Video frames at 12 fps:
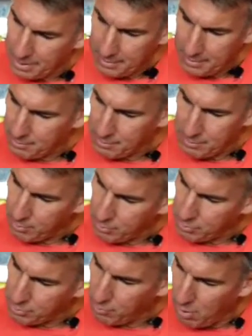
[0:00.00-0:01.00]
Like, it's
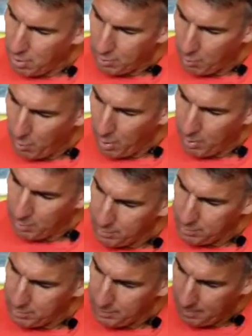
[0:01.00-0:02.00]
so strong, the
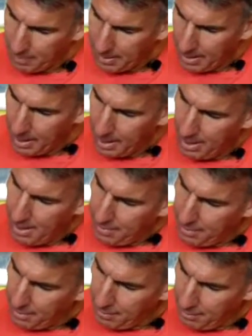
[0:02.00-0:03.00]
oils
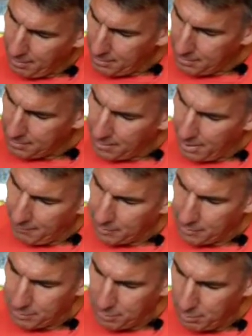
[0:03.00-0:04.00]
that are in this stuff,
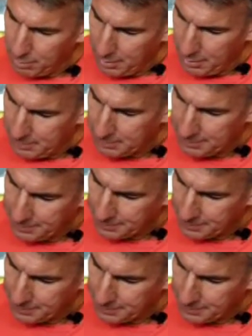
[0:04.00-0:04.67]
it's so good.